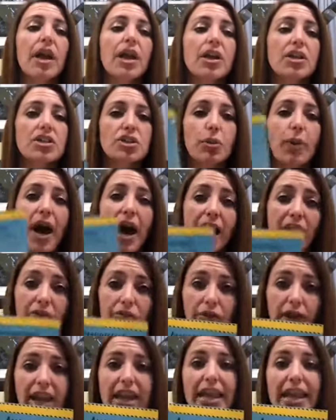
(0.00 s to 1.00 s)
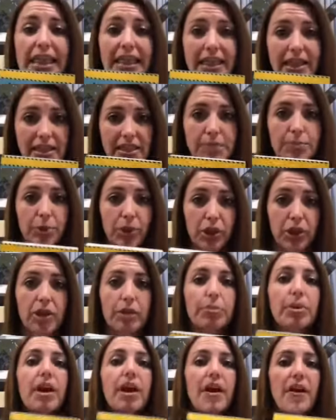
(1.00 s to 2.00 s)
So I write this
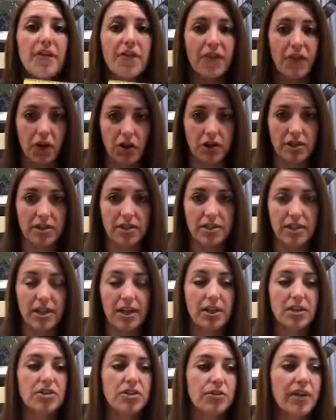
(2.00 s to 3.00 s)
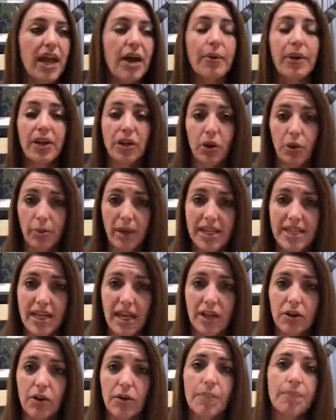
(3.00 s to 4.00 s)
blurb first. So now I know my
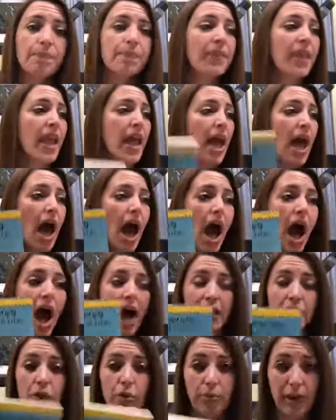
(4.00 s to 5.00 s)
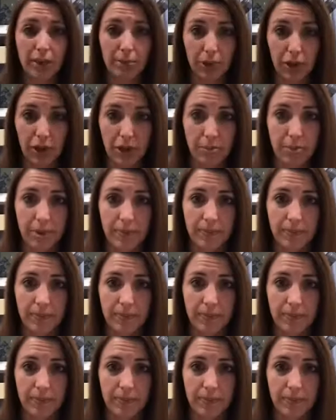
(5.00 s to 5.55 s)
title. I know my blurb.